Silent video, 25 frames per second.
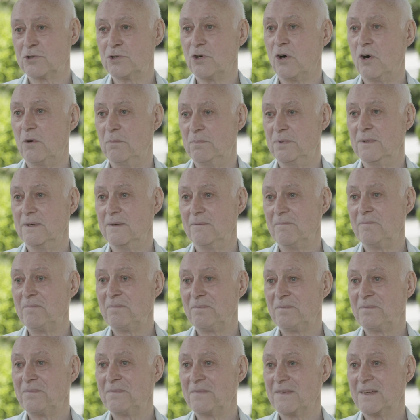job
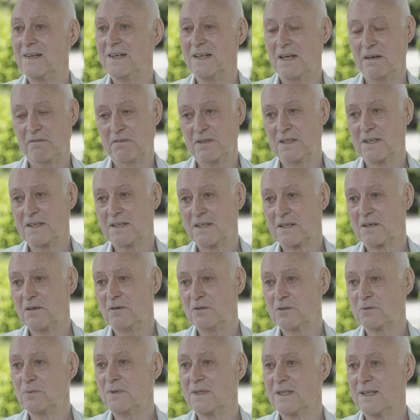and everything that
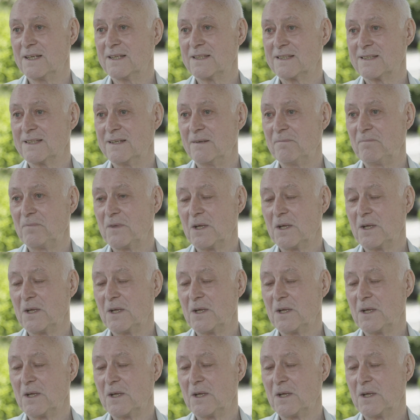goes with it.